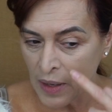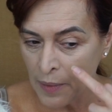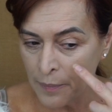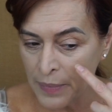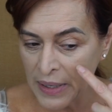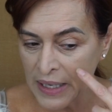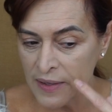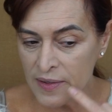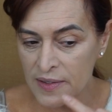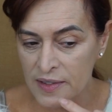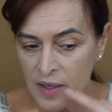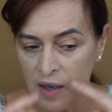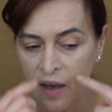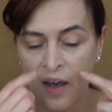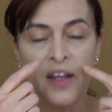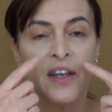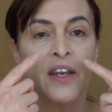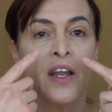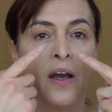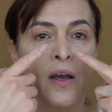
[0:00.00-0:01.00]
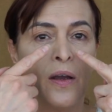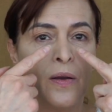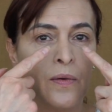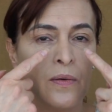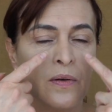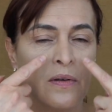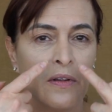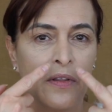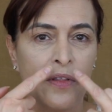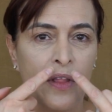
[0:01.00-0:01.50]
because I
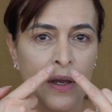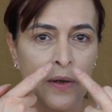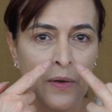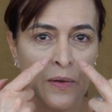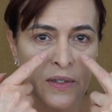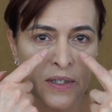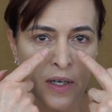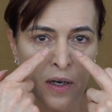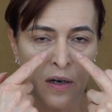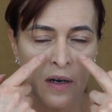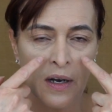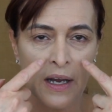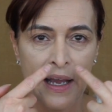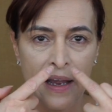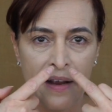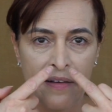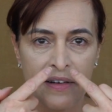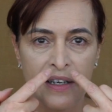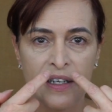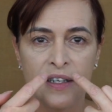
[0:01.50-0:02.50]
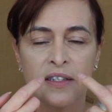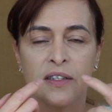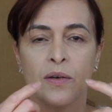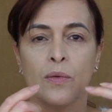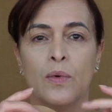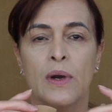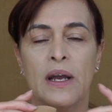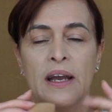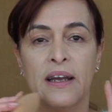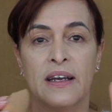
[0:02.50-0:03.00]
know those are areas
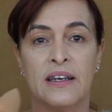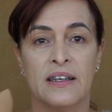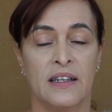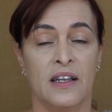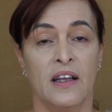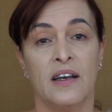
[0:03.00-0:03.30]
where,